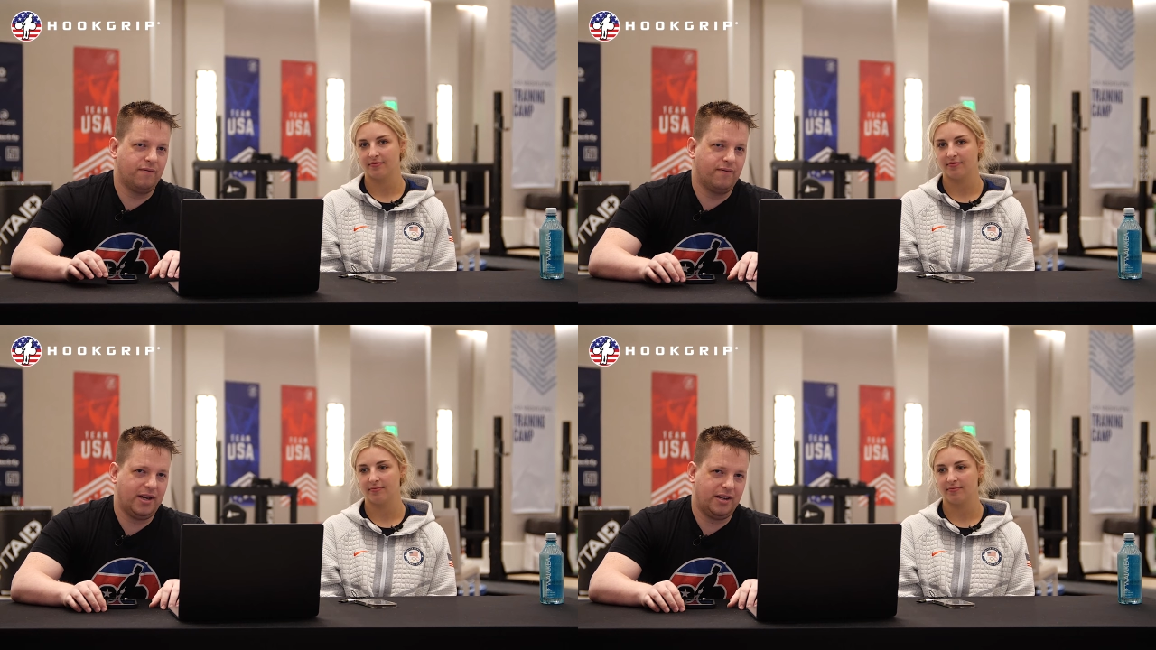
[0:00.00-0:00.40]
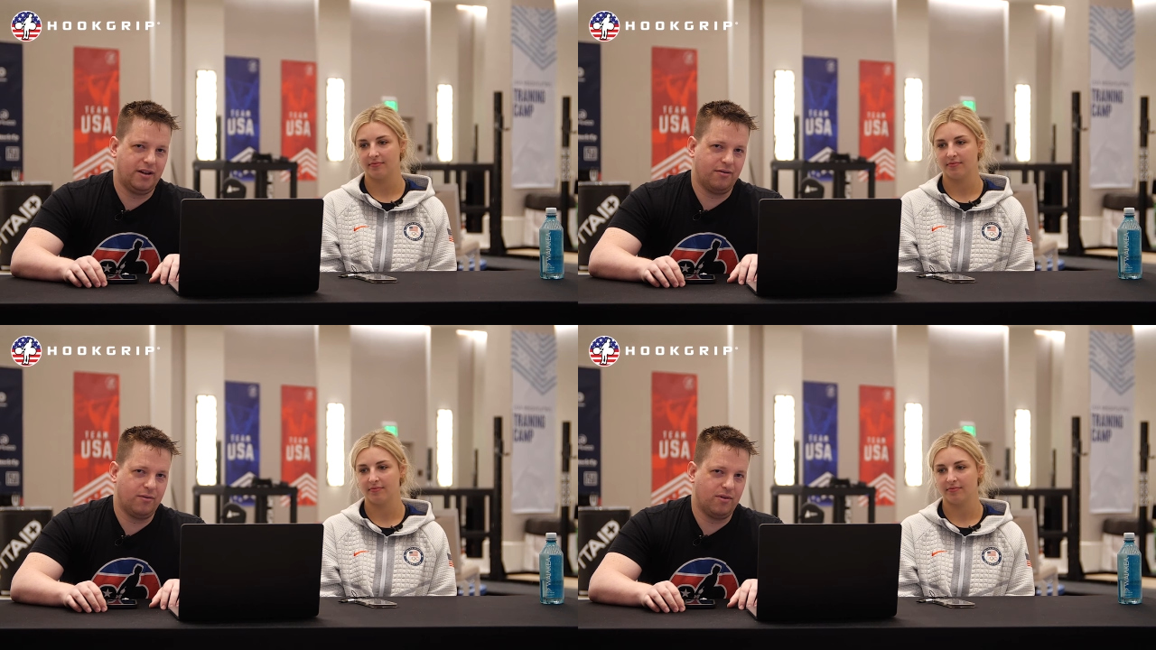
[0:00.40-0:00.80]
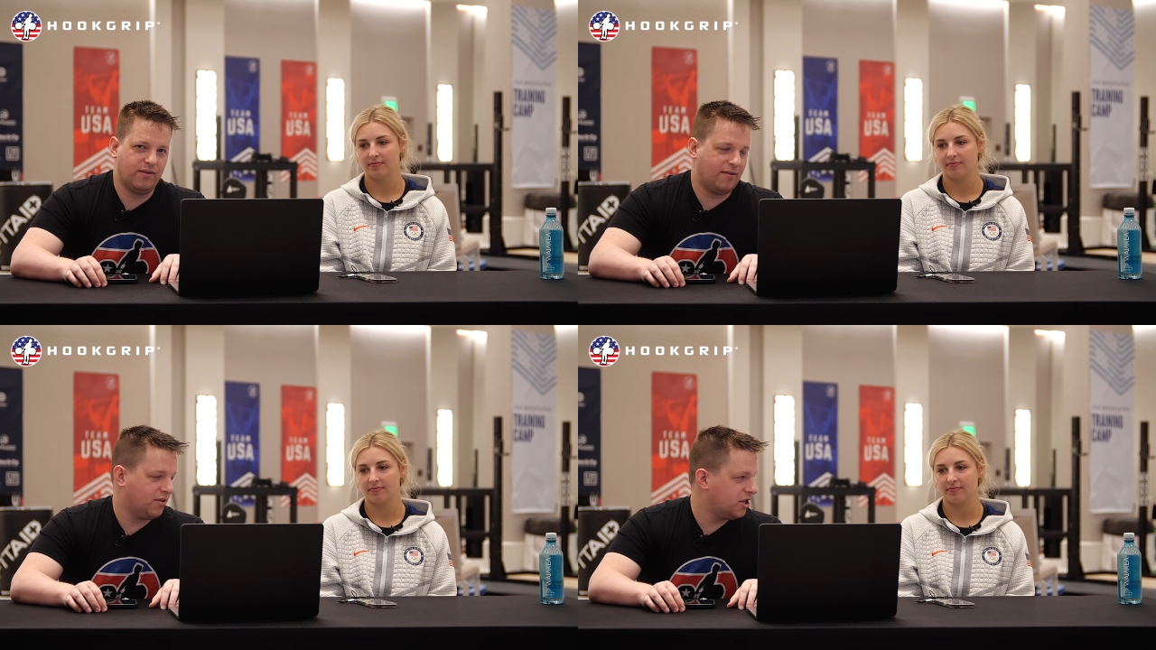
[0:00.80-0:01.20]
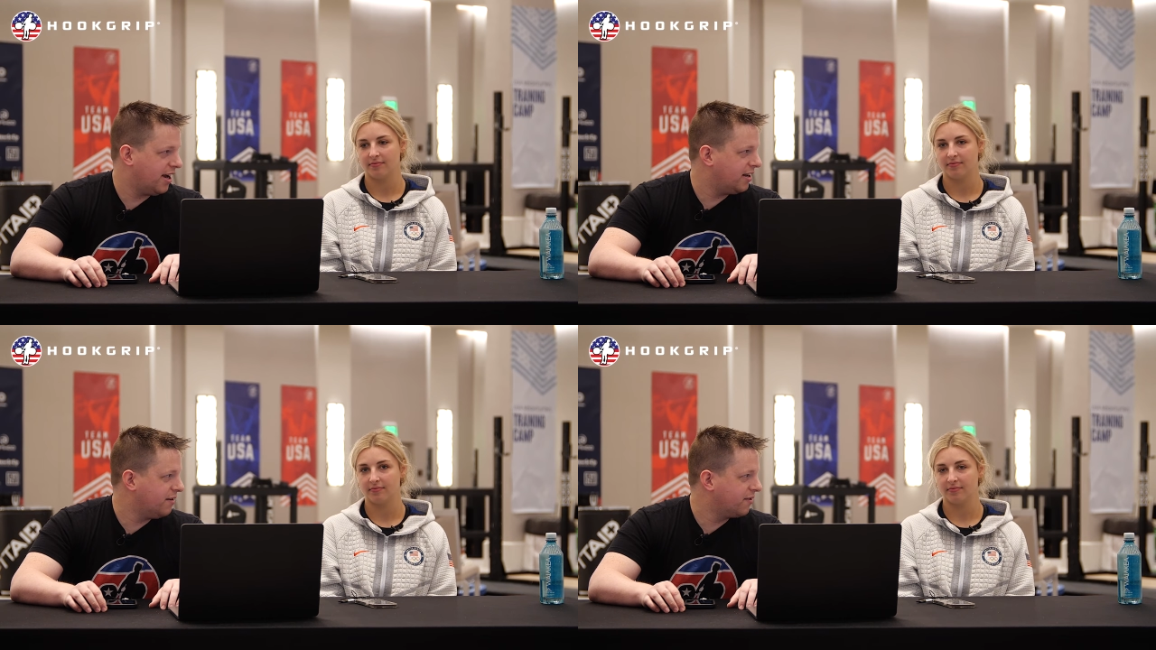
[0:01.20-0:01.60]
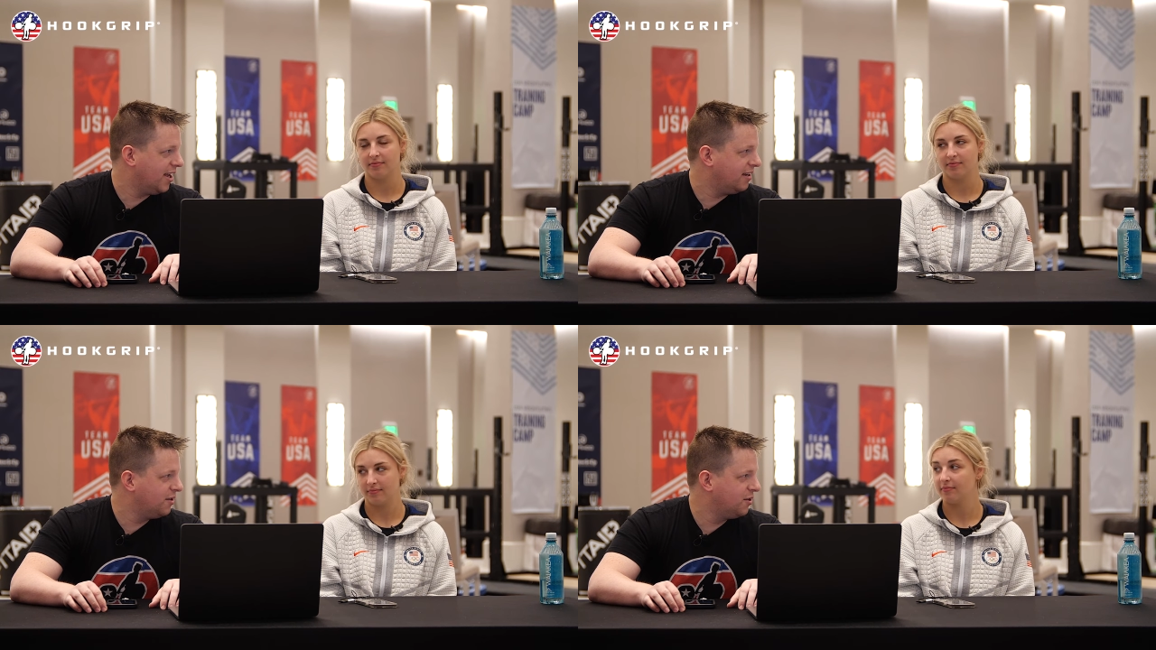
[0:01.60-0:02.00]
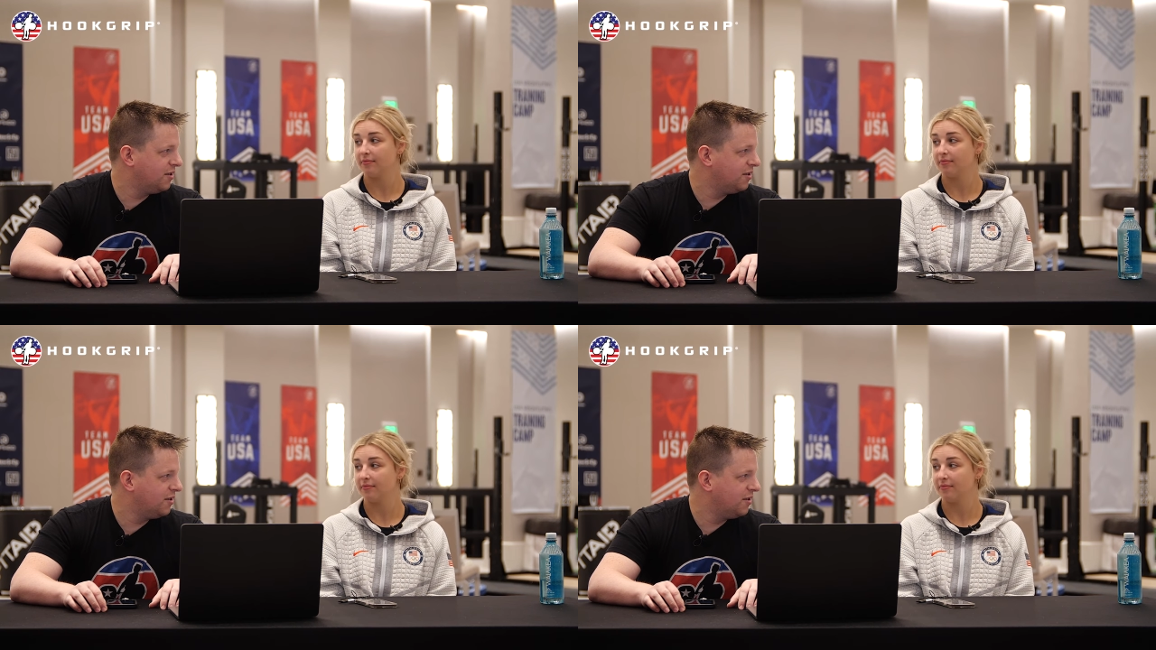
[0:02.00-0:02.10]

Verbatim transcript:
Speaker 1: video that we've ever shot of Kate.